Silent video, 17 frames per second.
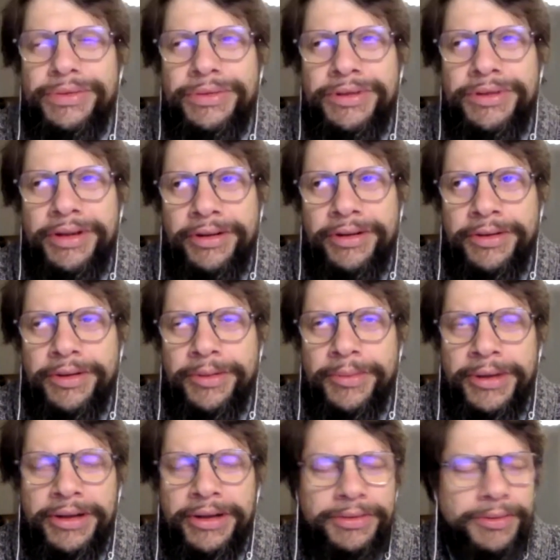you talk
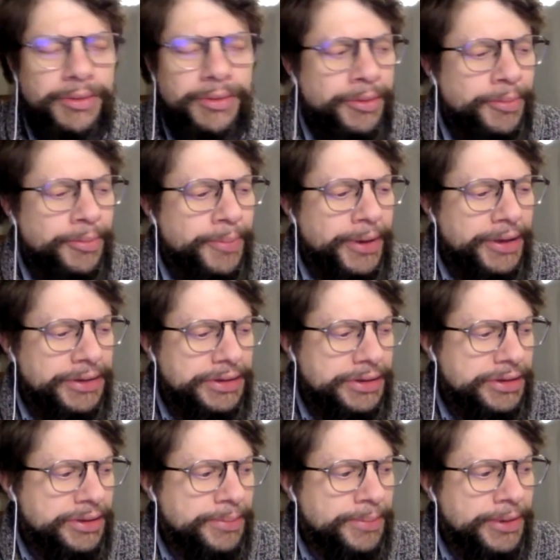about uh,
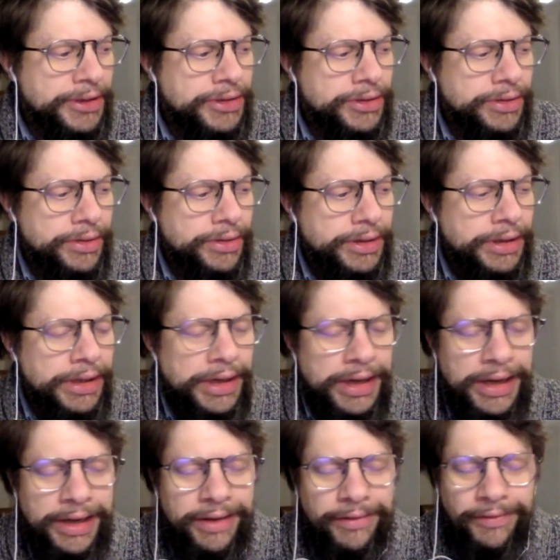participation in
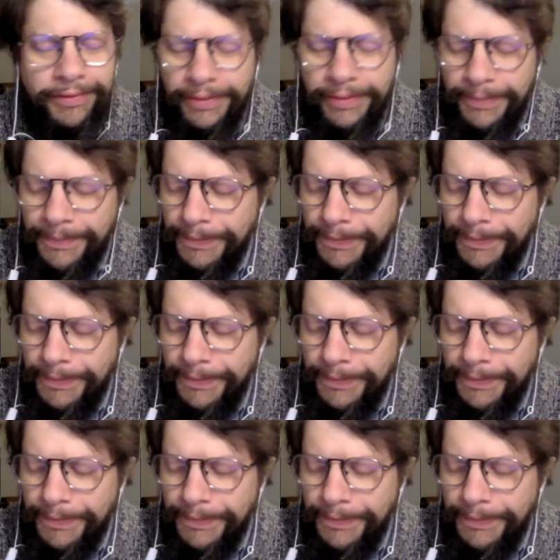life,